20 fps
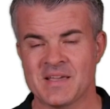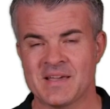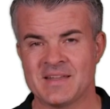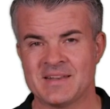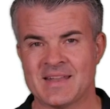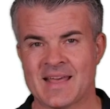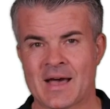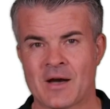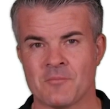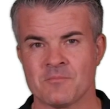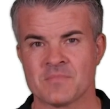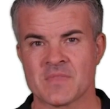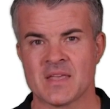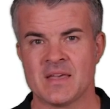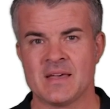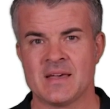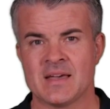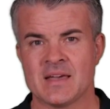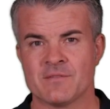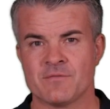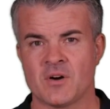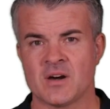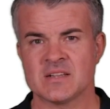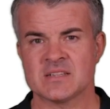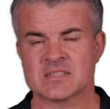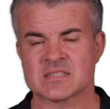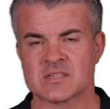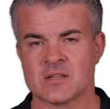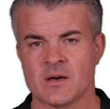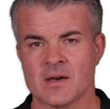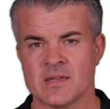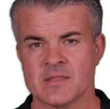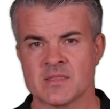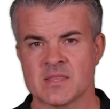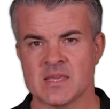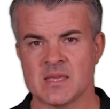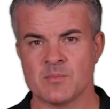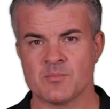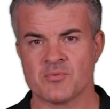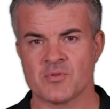Now, if I slide
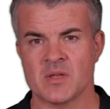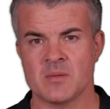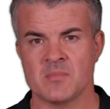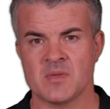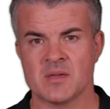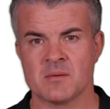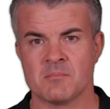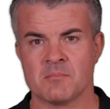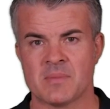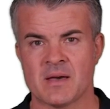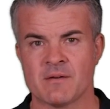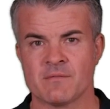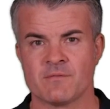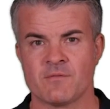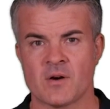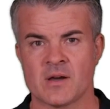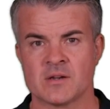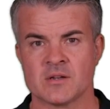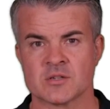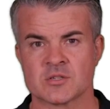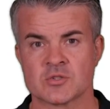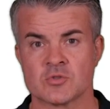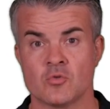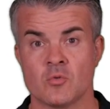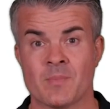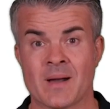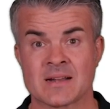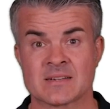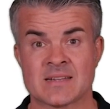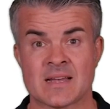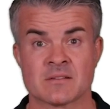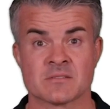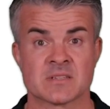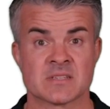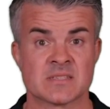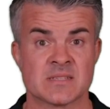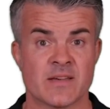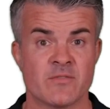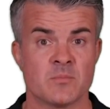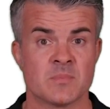the premium bet finder tool back down to
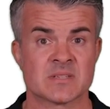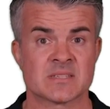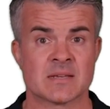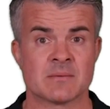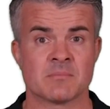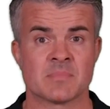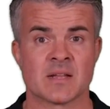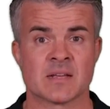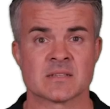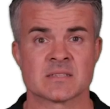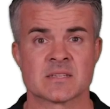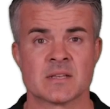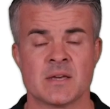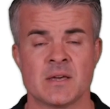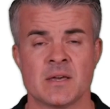7% plus,